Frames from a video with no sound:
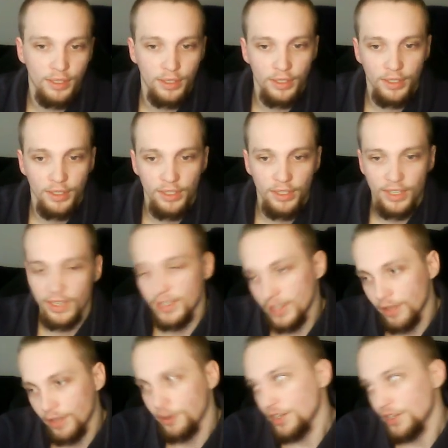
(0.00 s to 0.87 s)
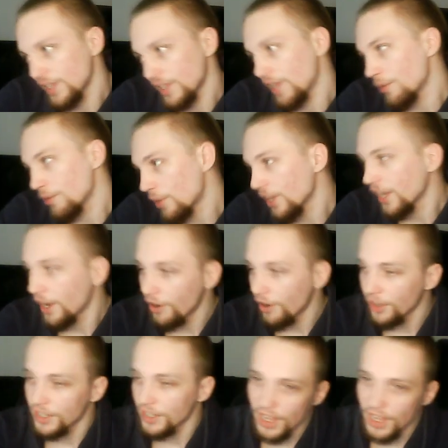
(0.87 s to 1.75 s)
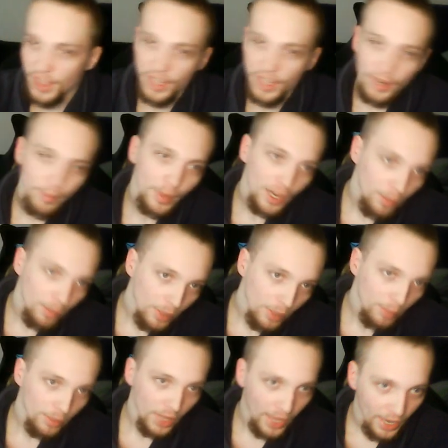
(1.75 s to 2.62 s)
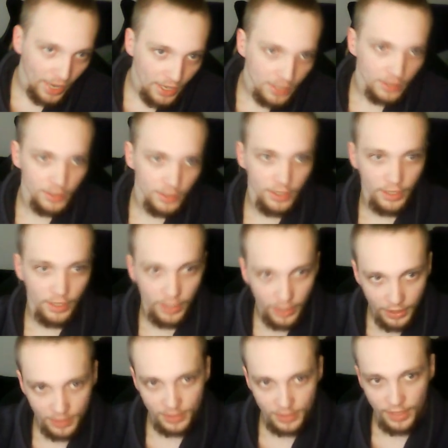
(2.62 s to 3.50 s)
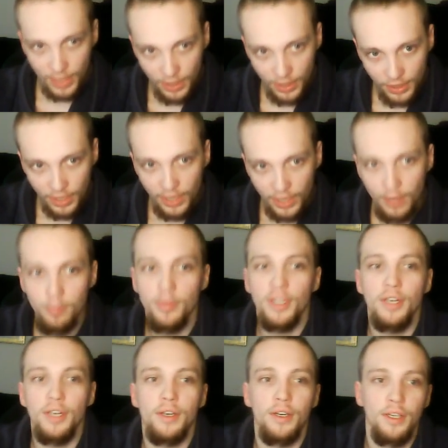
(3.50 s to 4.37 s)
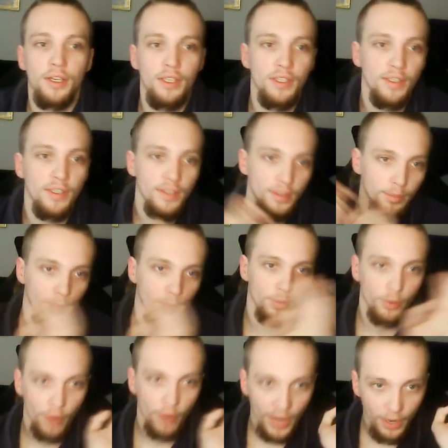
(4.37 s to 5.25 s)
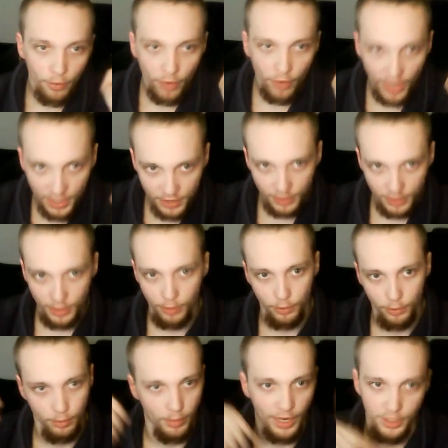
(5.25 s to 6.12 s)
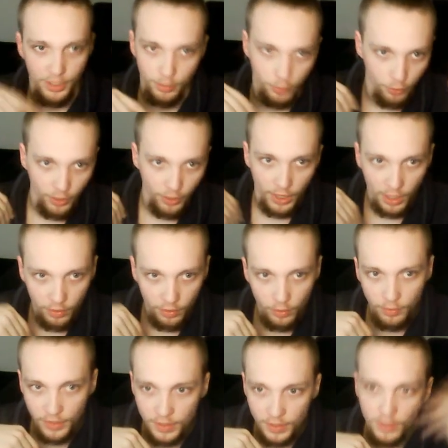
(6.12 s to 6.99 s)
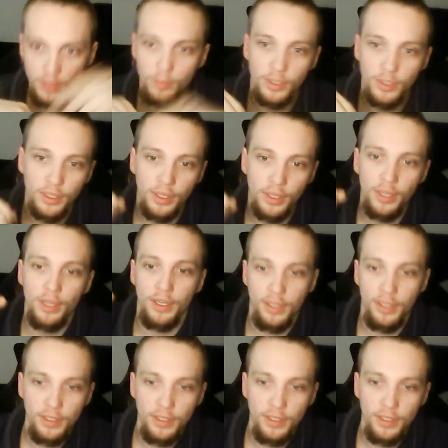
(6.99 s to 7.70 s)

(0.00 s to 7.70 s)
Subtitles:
yes, there is that one character that many people hate, and I can understand that, but he is great writing. I would hate him in real life, obviously, but he's